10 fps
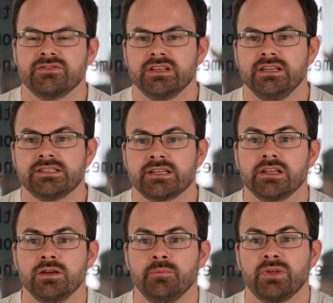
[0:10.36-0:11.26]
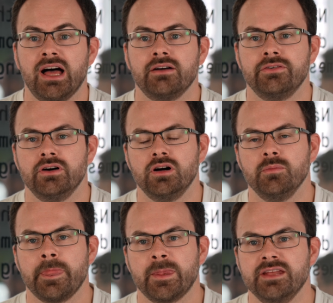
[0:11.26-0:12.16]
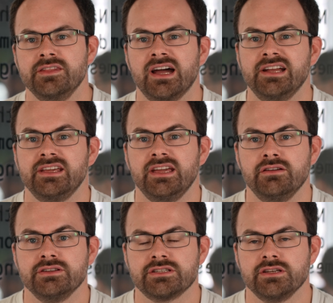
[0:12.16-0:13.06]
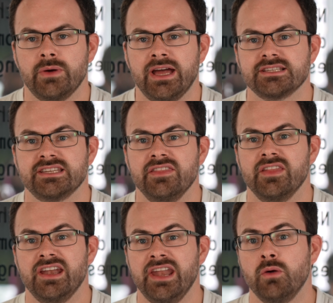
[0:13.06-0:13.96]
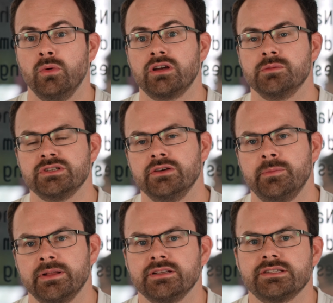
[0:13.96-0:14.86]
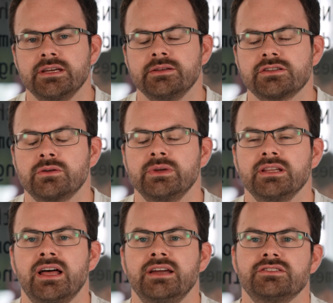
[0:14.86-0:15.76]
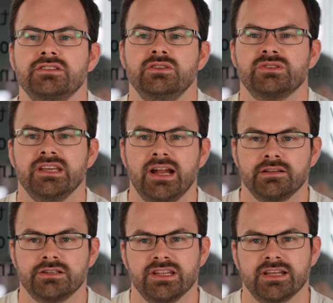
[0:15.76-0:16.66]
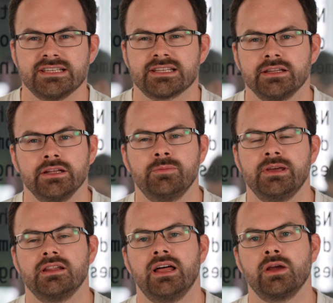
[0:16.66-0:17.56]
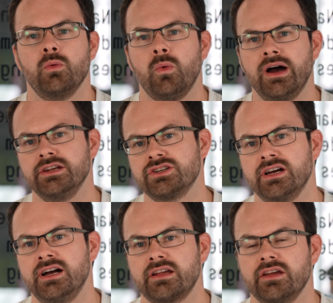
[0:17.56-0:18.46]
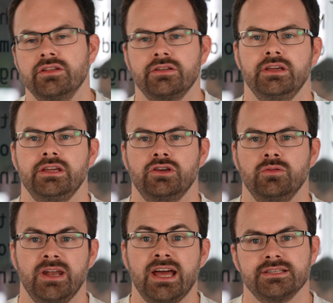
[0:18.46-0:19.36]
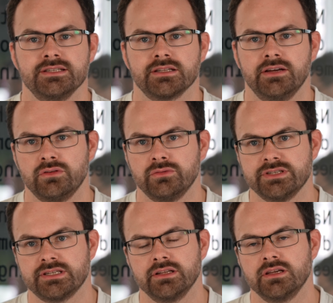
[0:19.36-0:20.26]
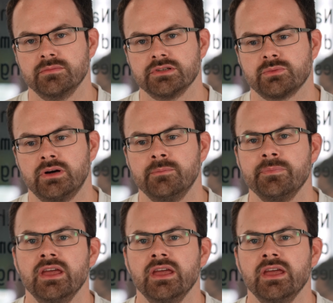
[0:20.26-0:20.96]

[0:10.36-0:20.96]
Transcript: of the Cilium platform, and the idea here is to extend that network observability. So we like to use the analogy that it's a little bit like Wireshark at the Kubernetes level for Cilium as well.